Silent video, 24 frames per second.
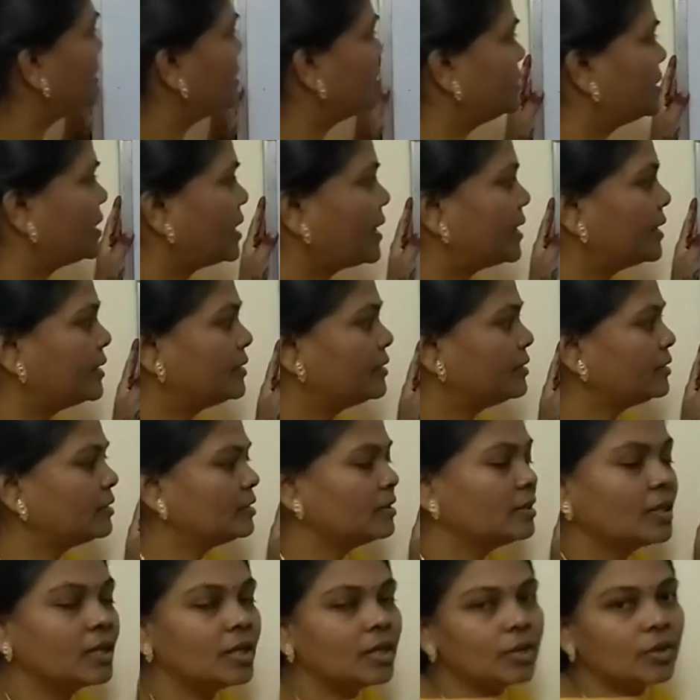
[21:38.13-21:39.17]
decide the
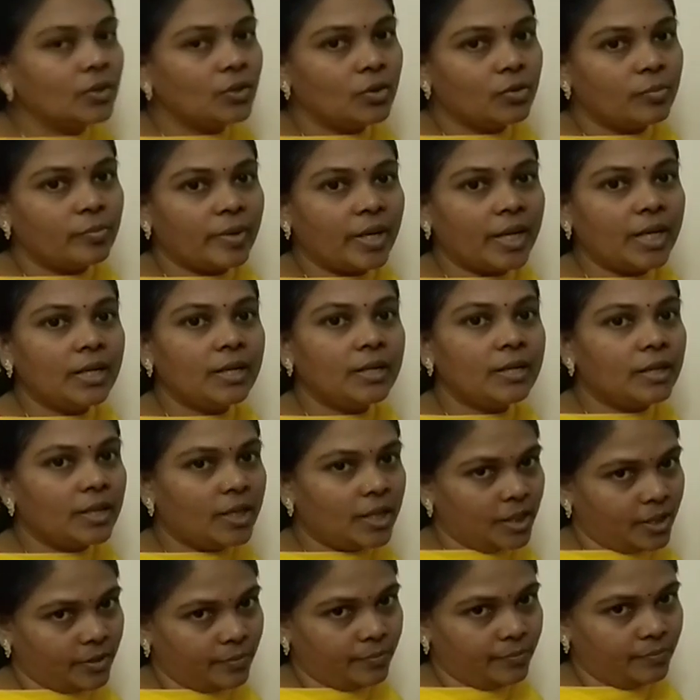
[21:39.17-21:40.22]
domain
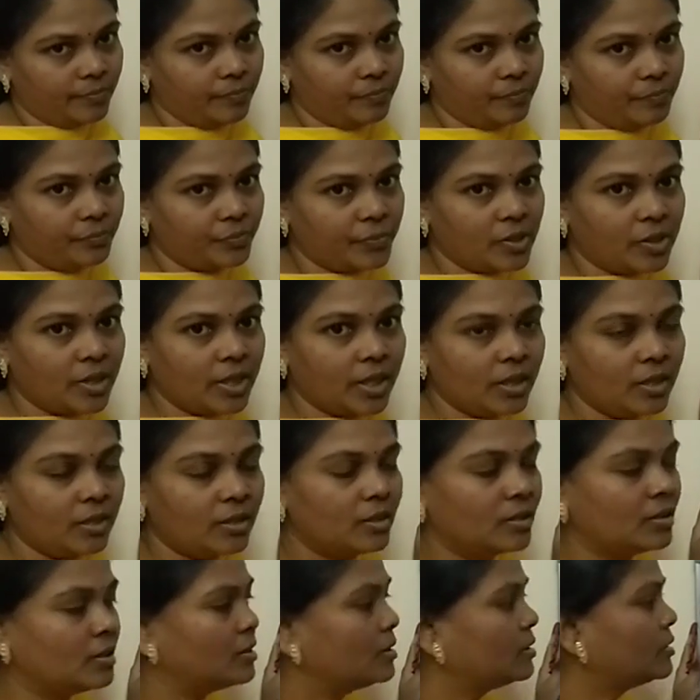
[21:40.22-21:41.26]
name.
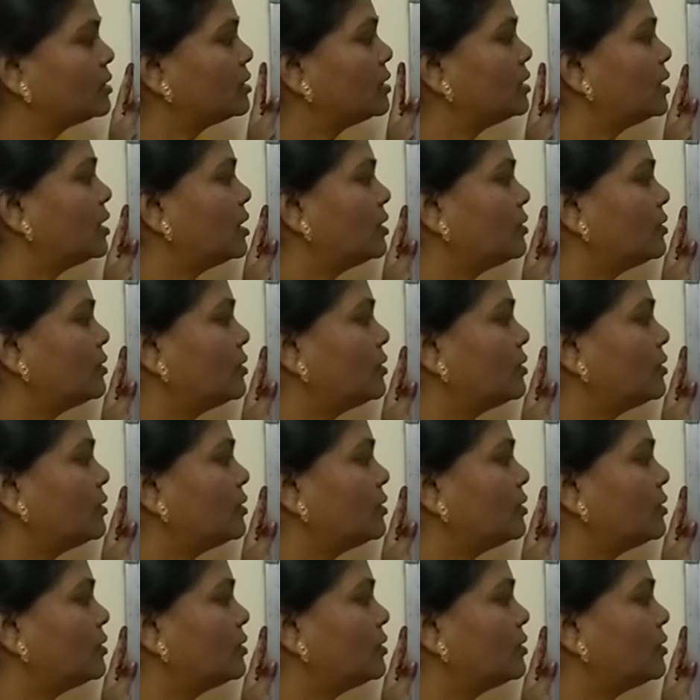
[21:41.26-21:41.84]
Okay. Till now,